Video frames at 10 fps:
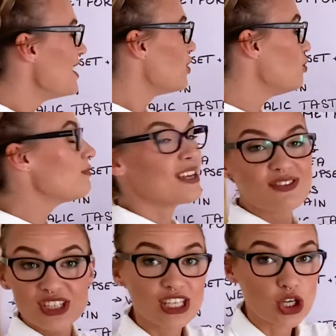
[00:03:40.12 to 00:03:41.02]
You've
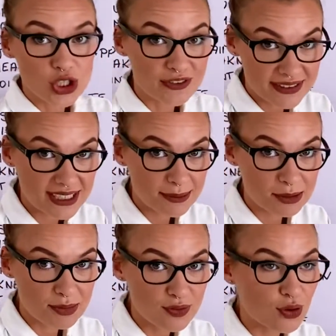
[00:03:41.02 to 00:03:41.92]
definitely heard of cinnamon
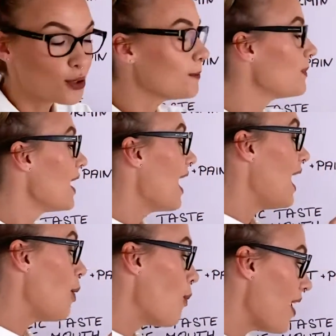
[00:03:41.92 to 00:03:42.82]
before.
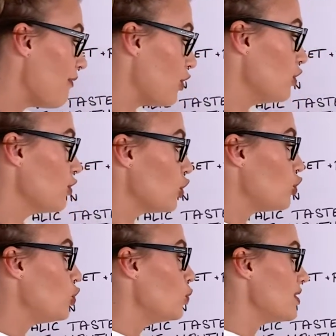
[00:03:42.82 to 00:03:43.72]
However, there
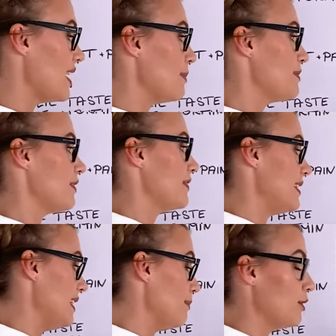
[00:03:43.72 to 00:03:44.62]
are 2 types of
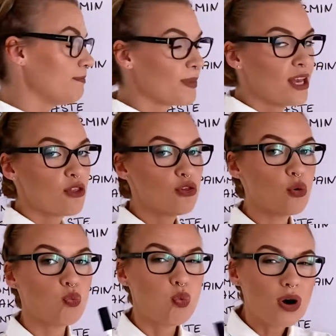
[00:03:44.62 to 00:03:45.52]
cinnamon. The
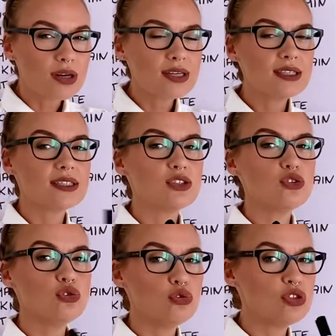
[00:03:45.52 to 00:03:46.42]
one that
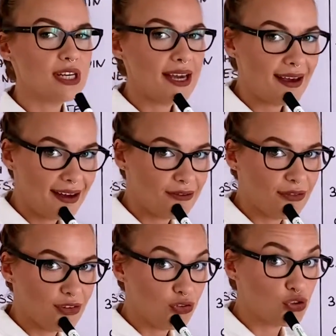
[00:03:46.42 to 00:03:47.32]
you usually have
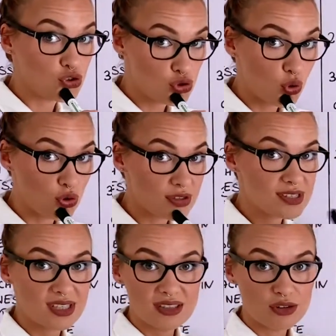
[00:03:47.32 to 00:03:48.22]
in the
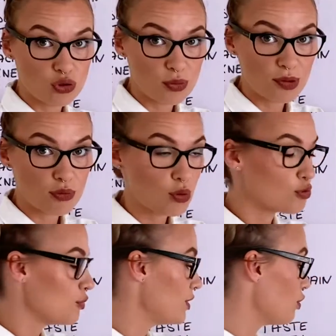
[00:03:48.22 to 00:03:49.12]
stores, in the normal
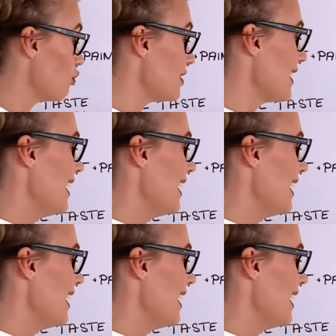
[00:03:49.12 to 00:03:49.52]
grocery stores,